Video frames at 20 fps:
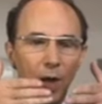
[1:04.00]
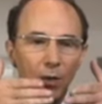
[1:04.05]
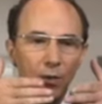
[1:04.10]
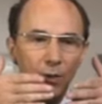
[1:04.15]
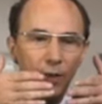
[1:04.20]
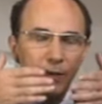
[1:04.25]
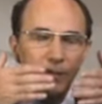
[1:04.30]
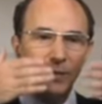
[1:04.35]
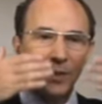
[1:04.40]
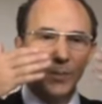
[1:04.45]

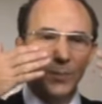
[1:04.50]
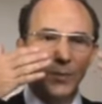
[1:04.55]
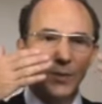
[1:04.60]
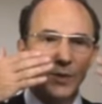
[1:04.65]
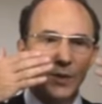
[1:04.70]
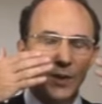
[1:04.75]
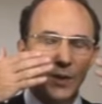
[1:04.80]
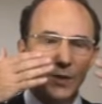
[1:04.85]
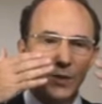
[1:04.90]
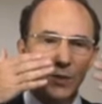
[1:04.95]
lifting
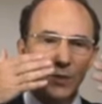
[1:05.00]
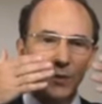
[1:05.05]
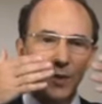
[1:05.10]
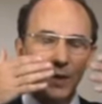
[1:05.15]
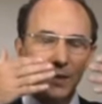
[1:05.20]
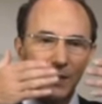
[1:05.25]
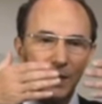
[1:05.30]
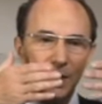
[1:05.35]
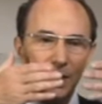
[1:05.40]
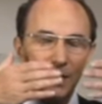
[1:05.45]
procedure
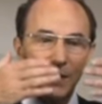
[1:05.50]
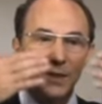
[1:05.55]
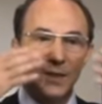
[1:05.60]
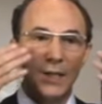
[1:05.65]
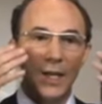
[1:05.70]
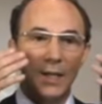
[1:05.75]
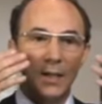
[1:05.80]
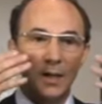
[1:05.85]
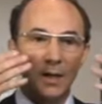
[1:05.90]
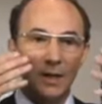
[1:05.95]
that's an
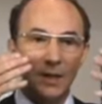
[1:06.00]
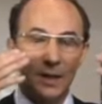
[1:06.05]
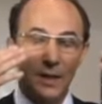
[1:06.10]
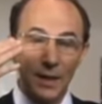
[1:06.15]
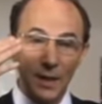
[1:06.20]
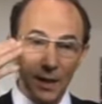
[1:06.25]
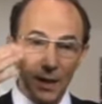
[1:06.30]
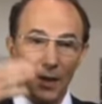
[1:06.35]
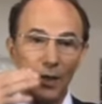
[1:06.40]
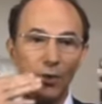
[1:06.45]
extended
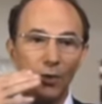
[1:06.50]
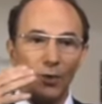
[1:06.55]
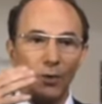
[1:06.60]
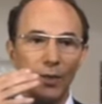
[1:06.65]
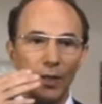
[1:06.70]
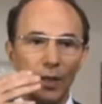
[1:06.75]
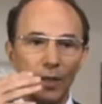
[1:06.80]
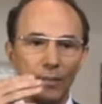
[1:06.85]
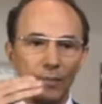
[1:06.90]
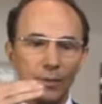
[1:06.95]
inner
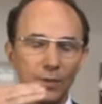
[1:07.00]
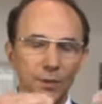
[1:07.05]
lift.